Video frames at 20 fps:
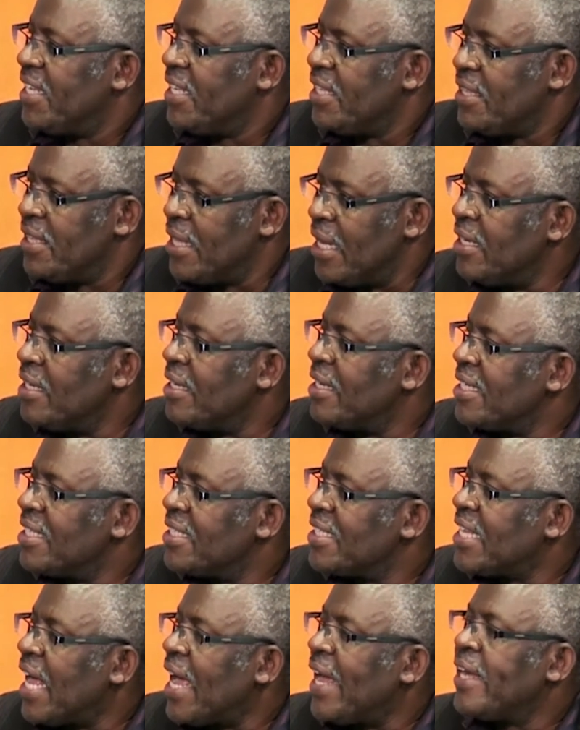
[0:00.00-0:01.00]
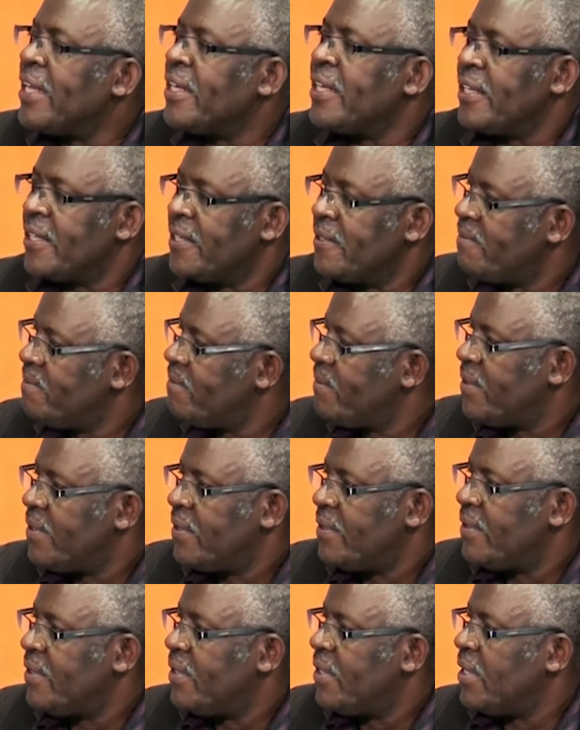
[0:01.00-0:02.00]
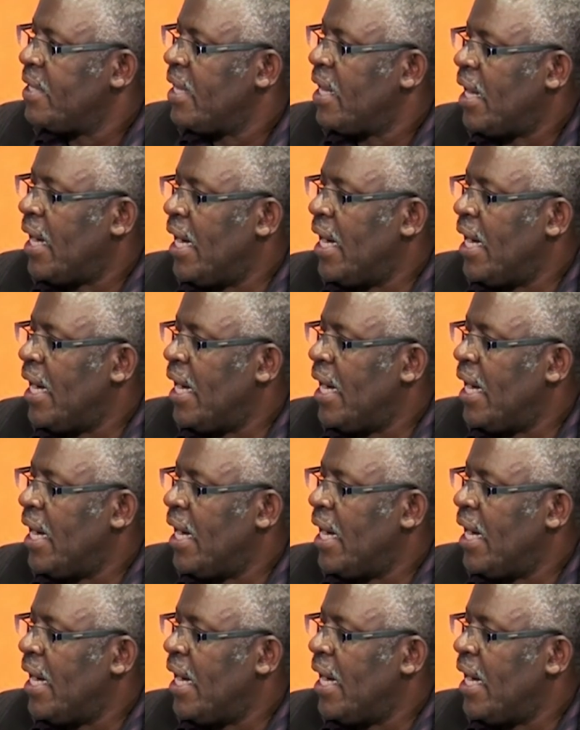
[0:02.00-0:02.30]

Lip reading: I'm not resigning. Yes.